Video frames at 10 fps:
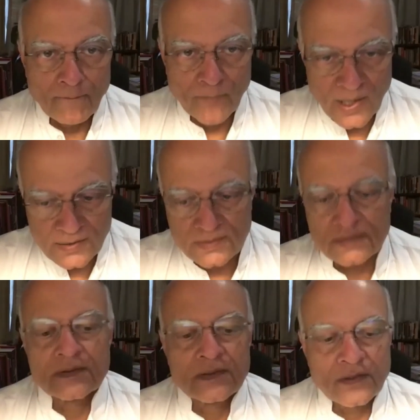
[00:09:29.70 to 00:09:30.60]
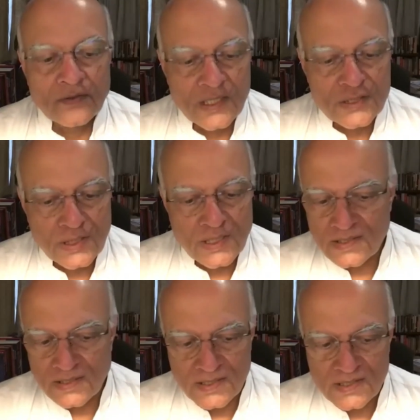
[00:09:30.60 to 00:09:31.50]
But Russia is
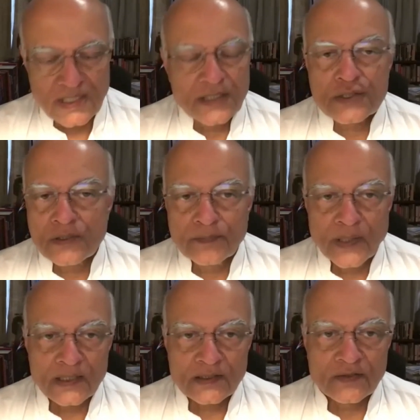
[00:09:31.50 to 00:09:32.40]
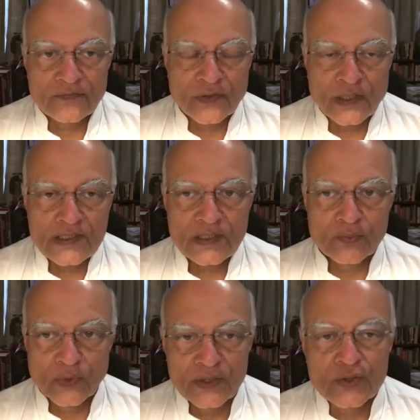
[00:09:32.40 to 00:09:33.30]
an essential partner for us, and
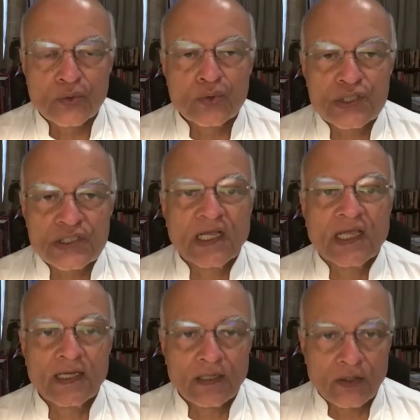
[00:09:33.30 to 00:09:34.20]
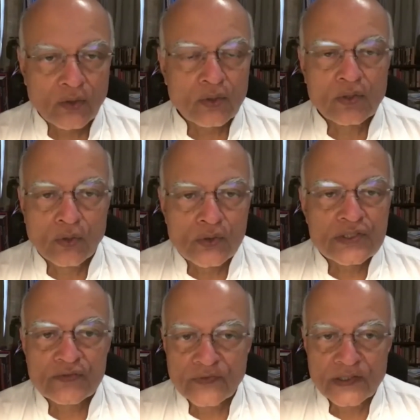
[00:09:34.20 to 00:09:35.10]
we do share a whole
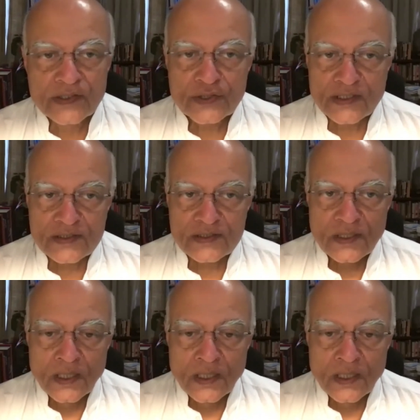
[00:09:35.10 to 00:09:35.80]
host of interests.